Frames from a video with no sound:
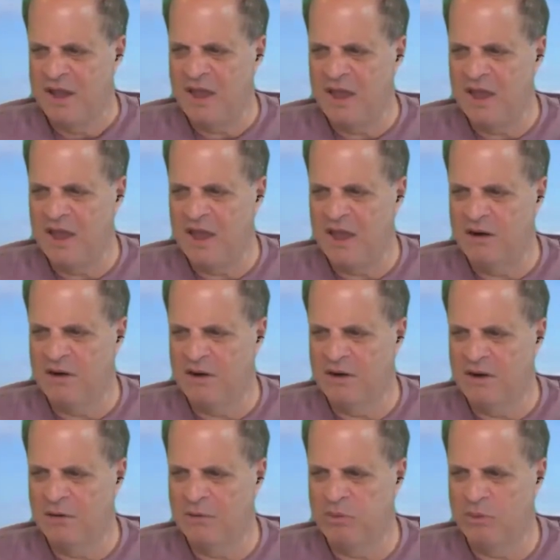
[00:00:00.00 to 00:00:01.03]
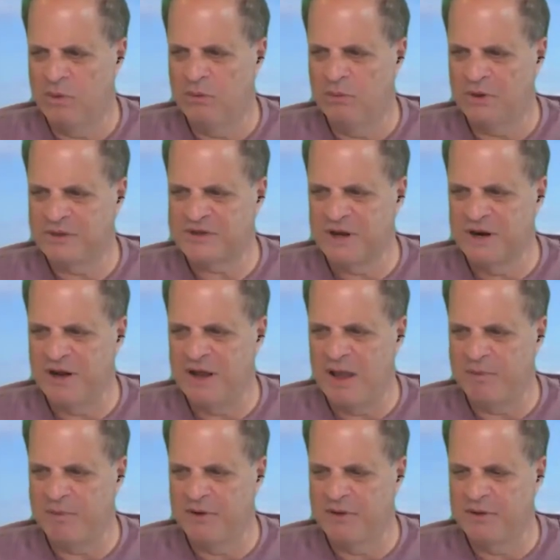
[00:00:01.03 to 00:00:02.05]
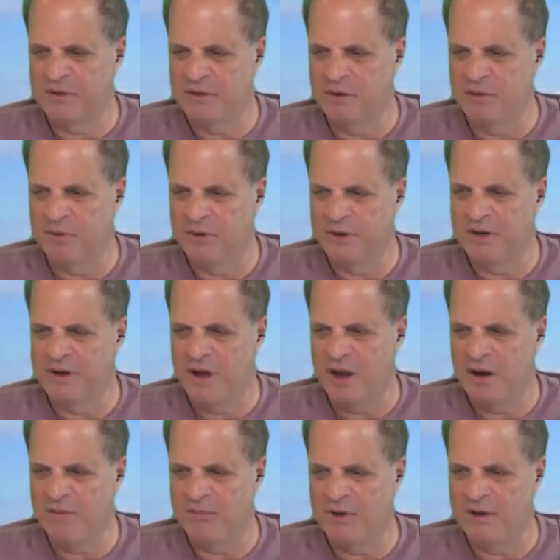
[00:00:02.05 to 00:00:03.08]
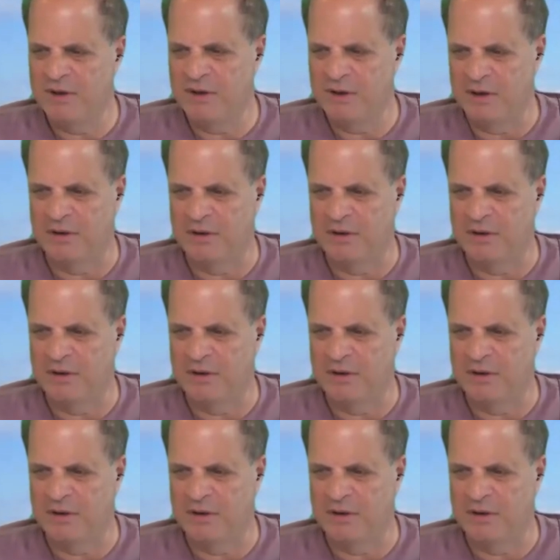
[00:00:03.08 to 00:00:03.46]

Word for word: And uh, what's going to happen to the global economy here?